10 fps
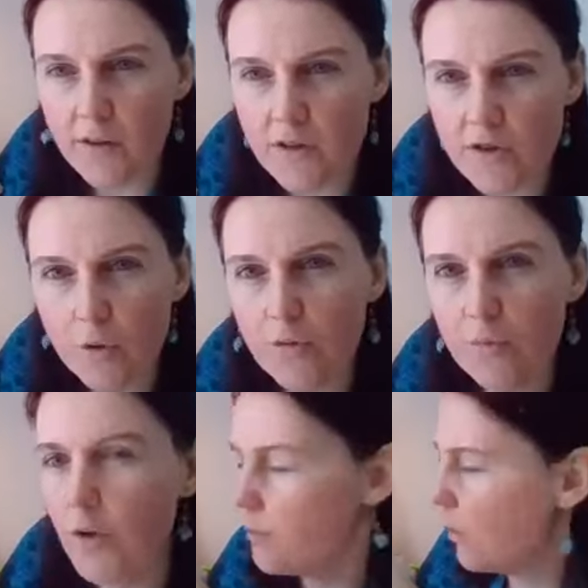and it
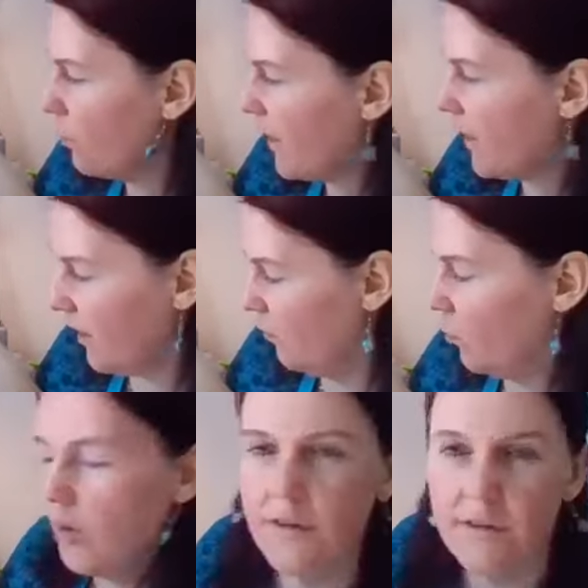shows what they were wearing
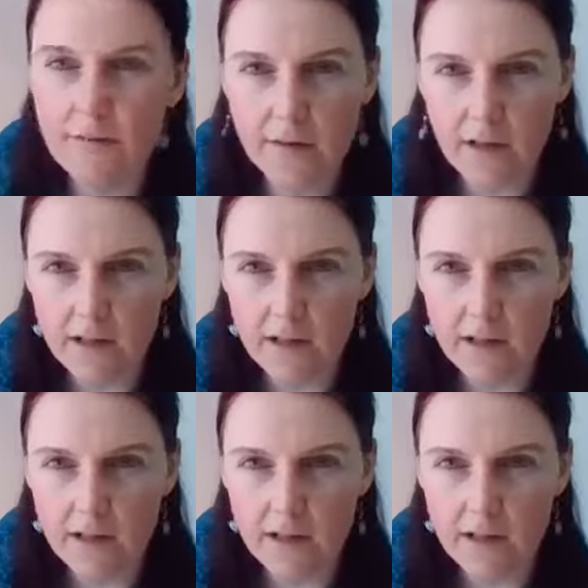and what they did for